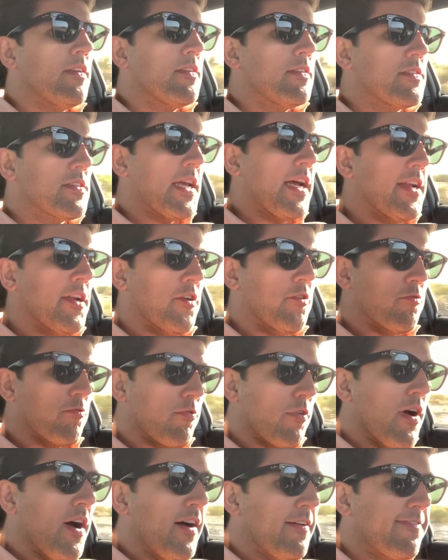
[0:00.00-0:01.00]
It's kind of
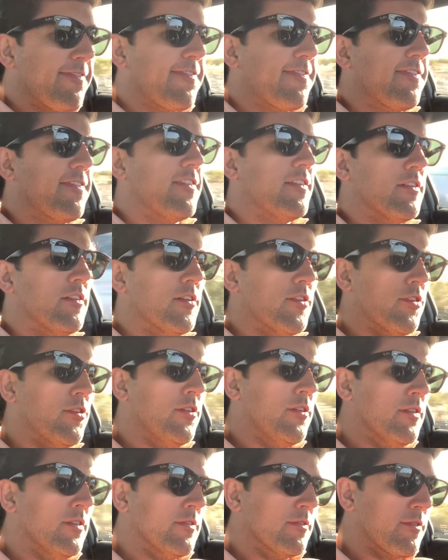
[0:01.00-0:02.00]
gruff, a
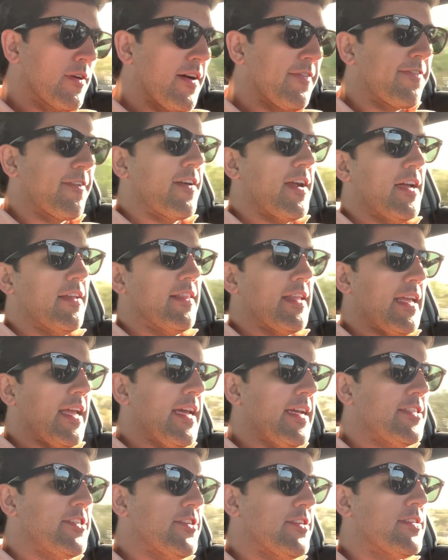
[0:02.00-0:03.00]
little rough around the
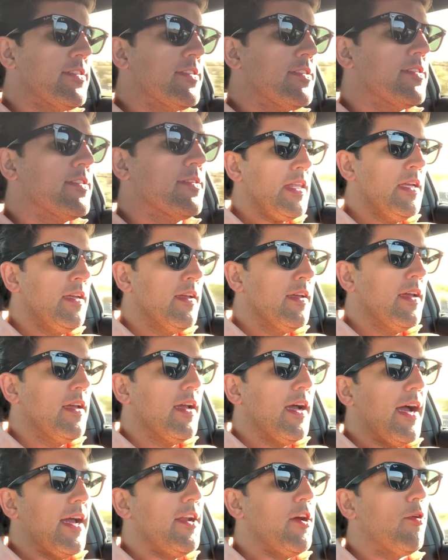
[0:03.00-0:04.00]
edges.
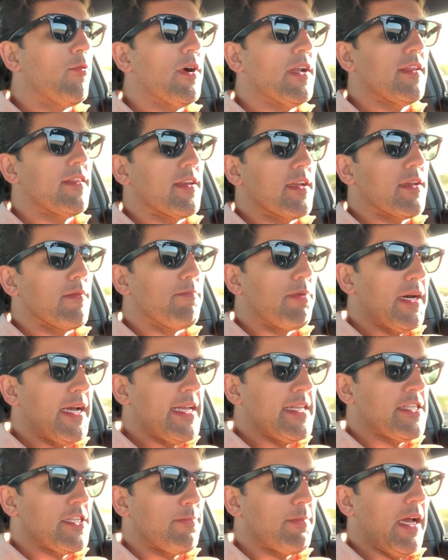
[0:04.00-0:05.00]
I know one of the
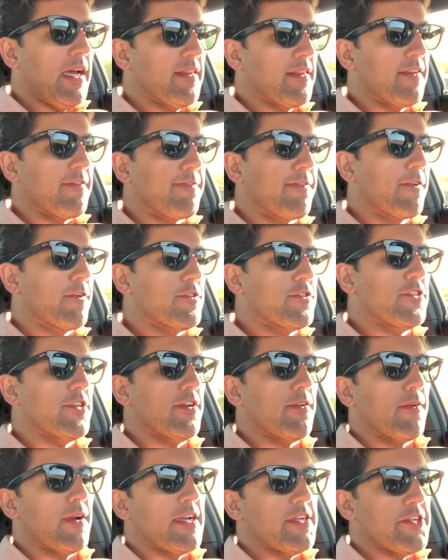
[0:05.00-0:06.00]
complaints about the first
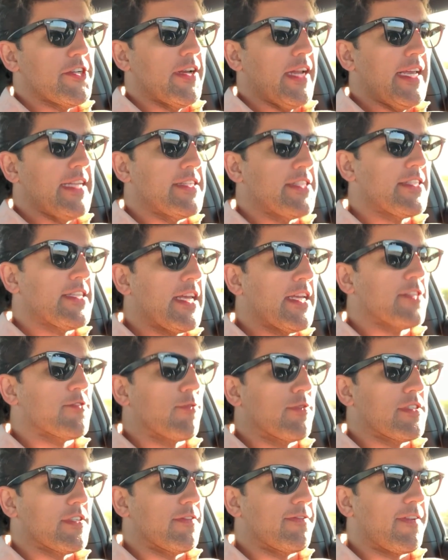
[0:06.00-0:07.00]
generation 86
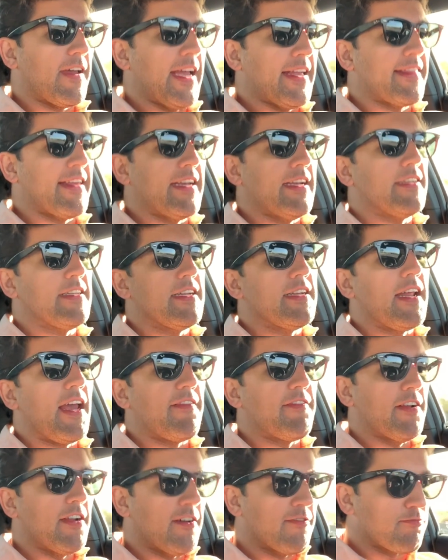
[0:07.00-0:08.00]
was the fact that it didn't
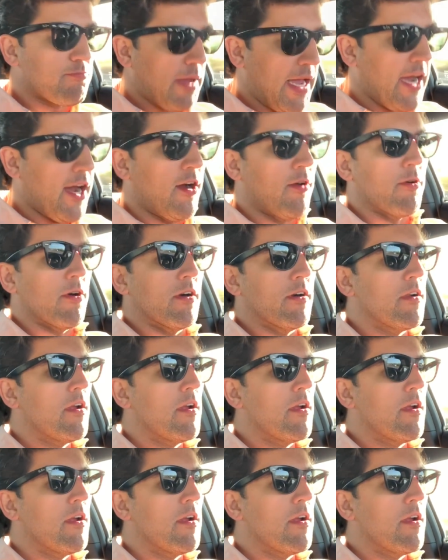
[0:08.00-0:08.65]
have enough power.